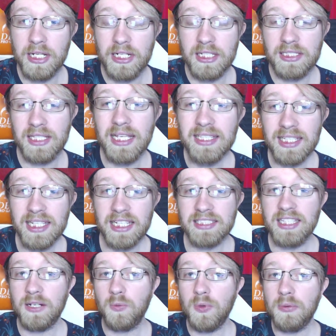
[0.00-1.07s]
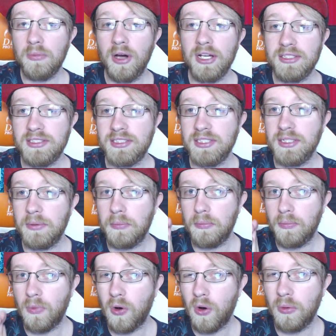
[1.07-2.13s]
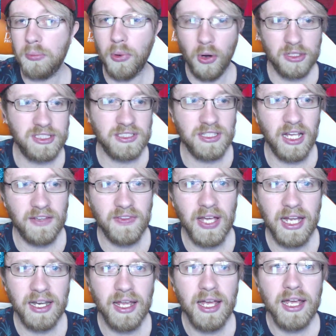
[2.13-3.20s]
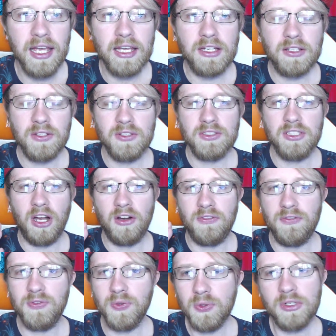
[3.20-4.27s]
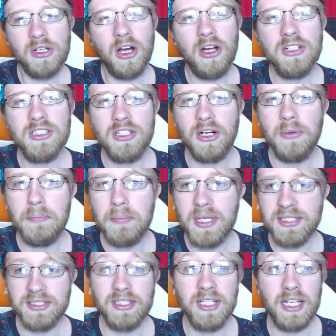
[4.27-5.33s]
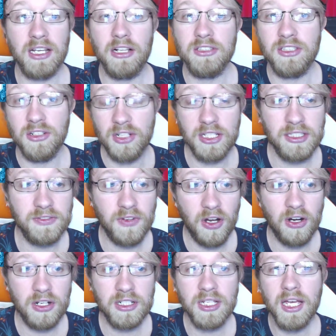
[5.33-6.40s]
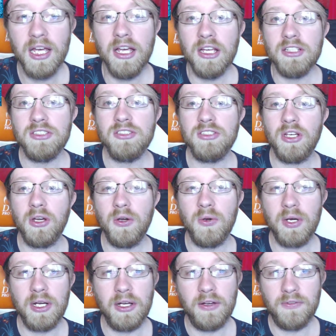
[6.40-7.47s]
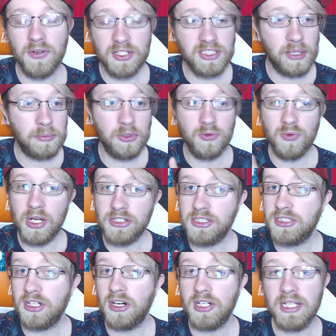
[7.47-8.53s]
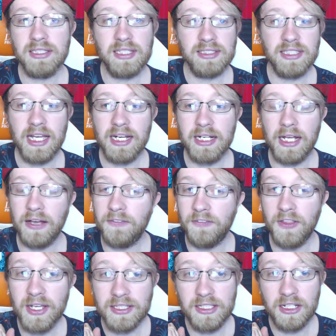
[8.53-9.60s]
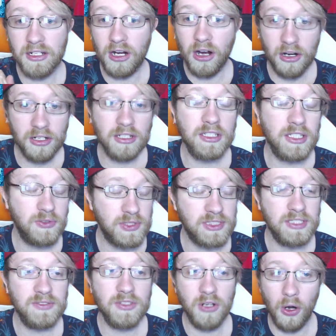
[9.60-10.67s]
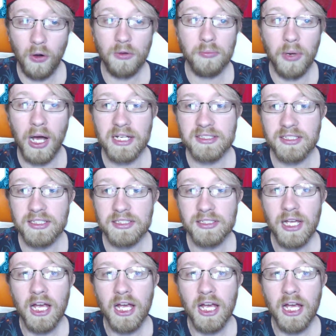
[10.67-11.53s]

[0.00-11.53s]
It indicates that we might see more boxes like that because there are few cards that are missing like alternative art. So uh, for example, Reshazard and Dedenne, I think they are gonna receive their own boxes.